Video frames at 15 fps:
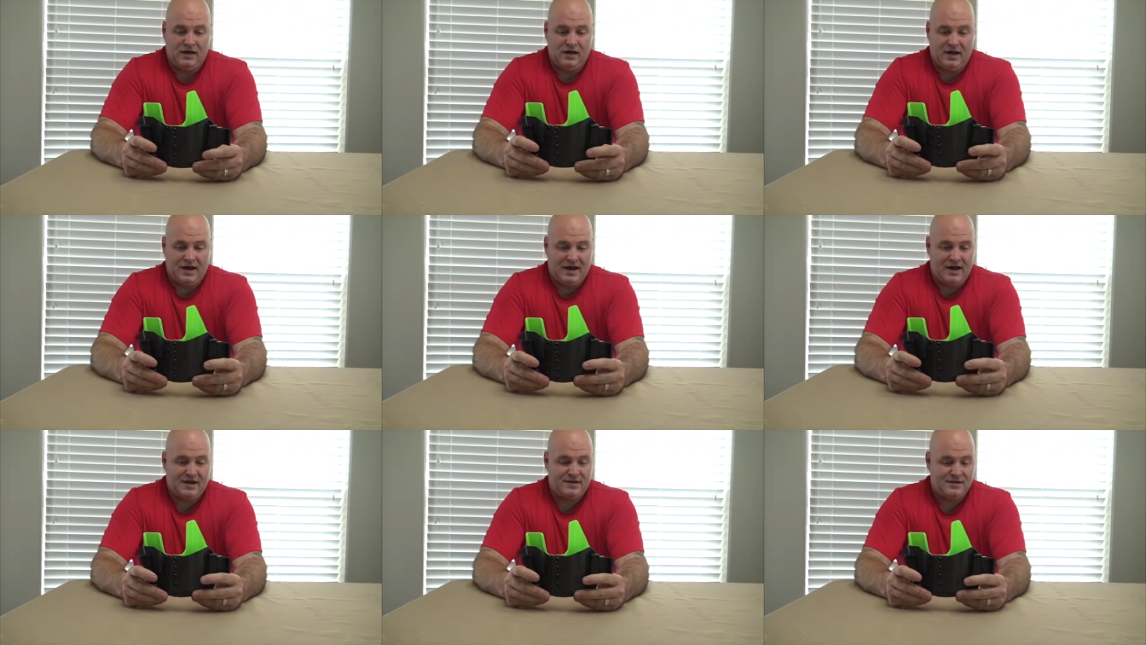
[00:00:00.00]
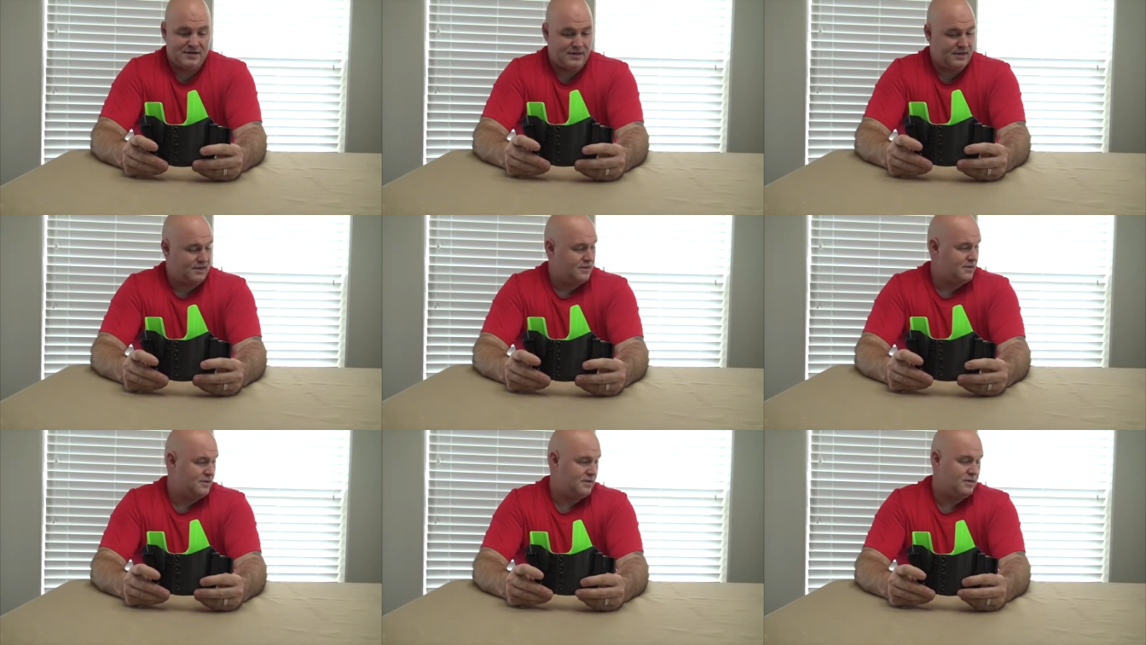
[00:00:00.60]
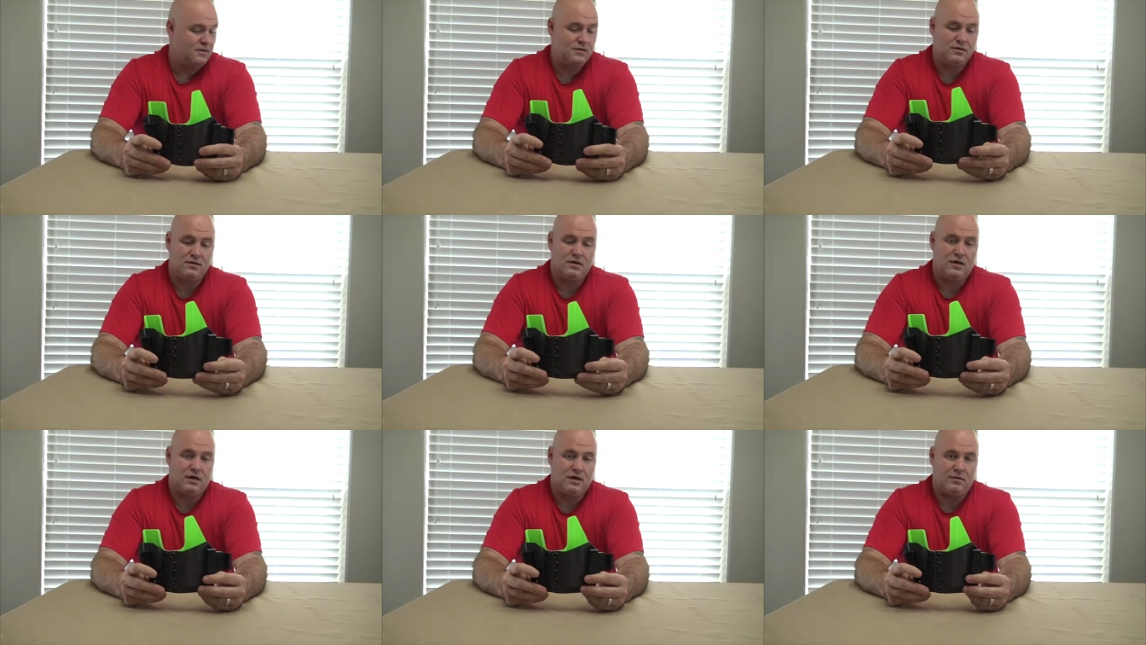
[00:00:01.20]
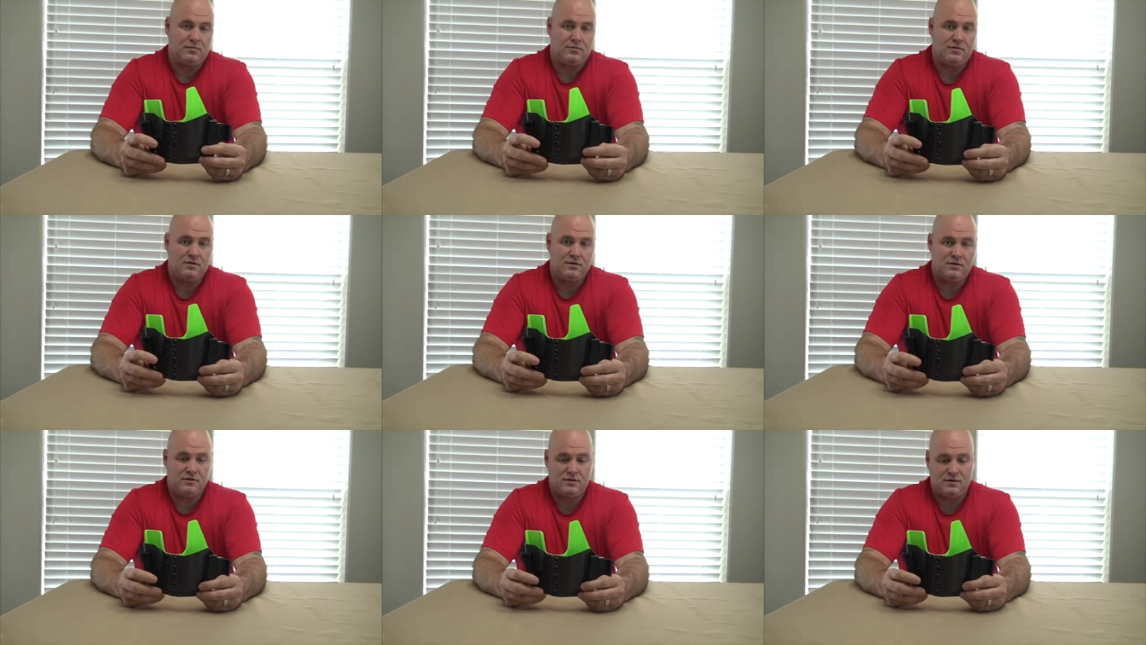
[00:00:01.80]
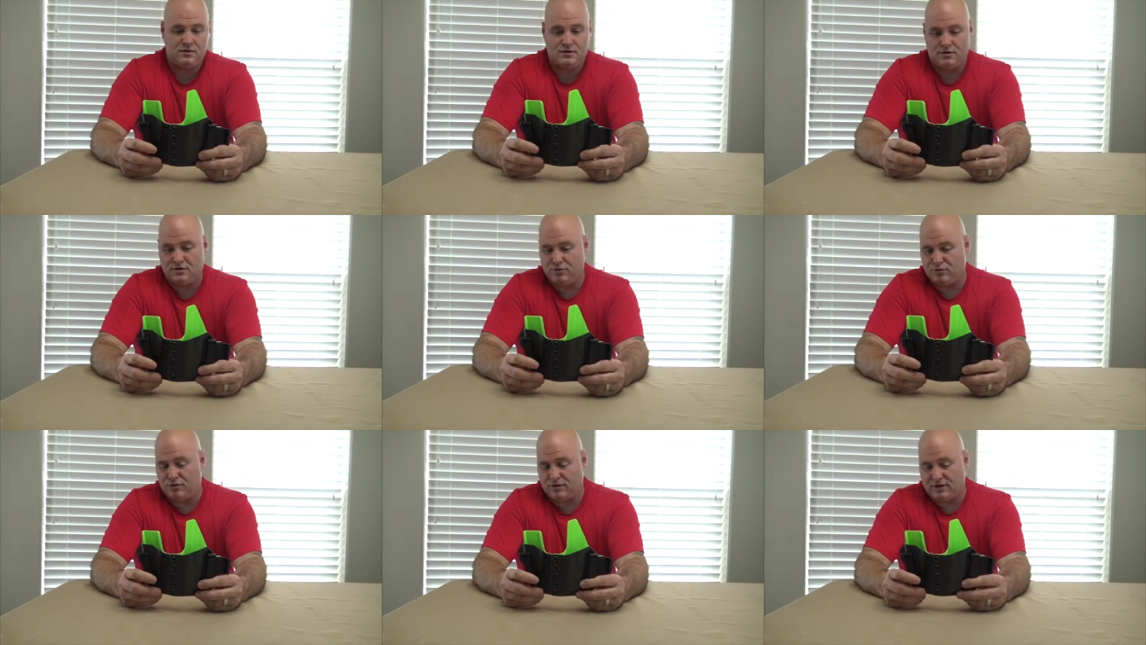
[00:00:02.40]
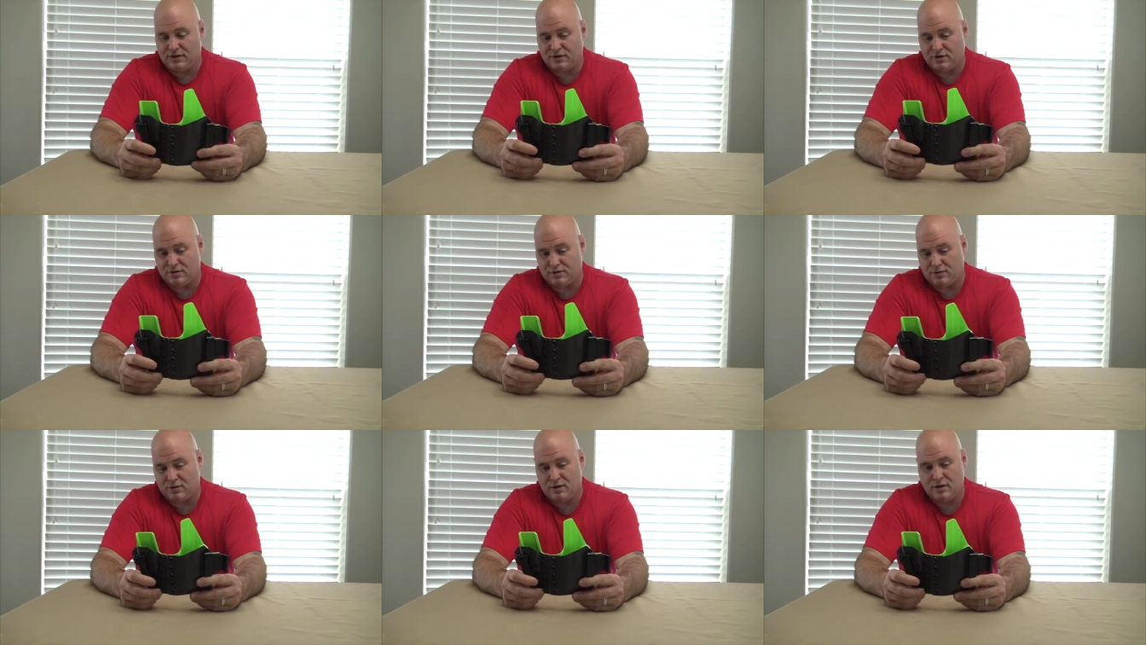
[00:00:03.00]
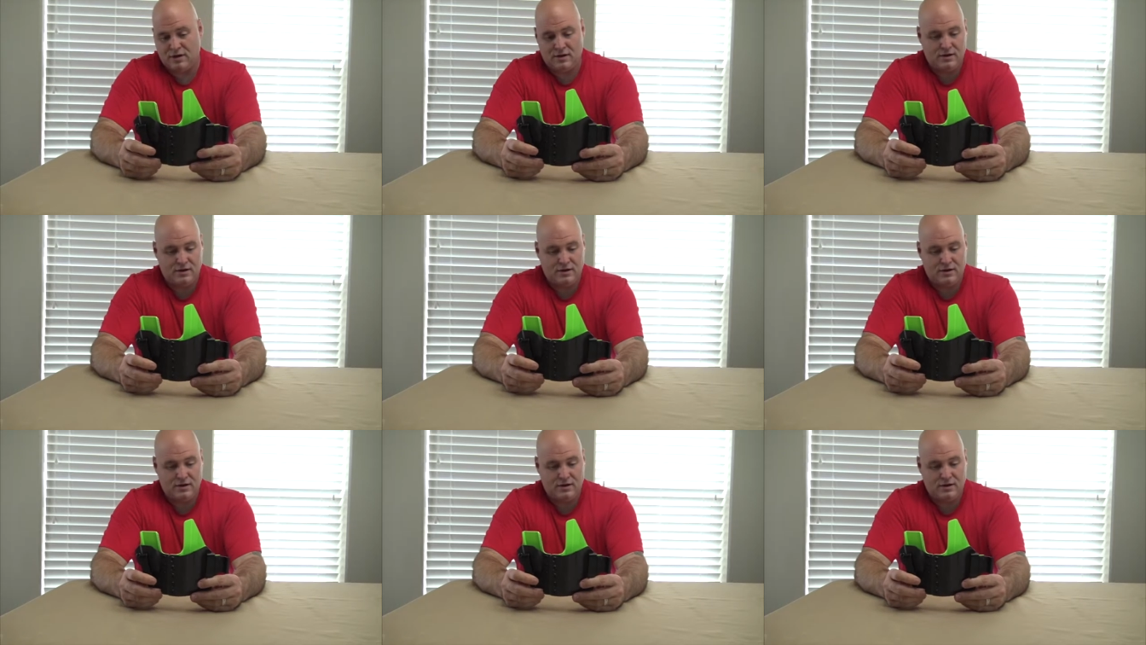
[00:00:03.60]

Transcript: I had to do a little